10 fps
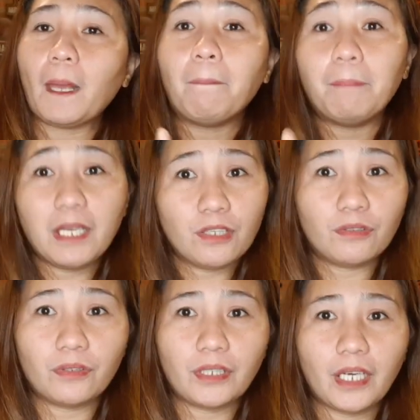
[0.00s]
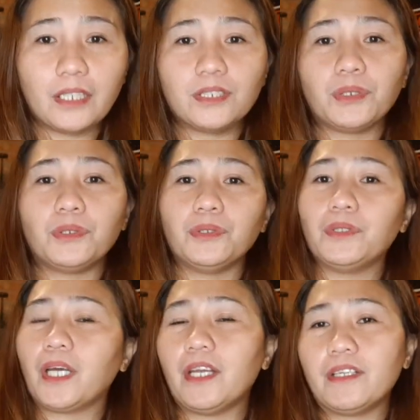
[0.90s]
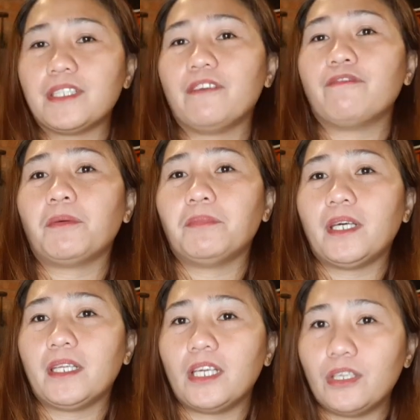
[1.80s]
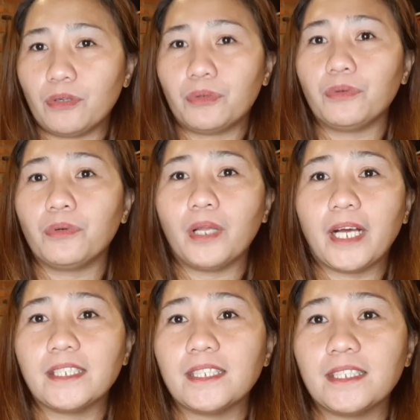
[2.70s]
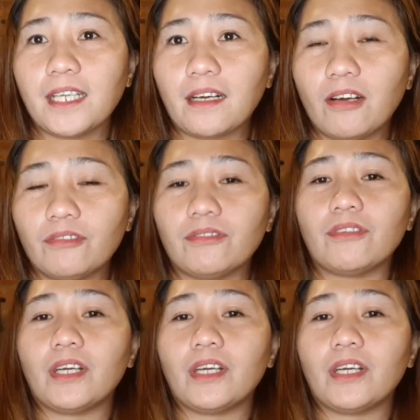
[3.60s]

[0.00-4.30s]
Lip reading: pay you. Okay, so you can receive from that in your Google Adsense account.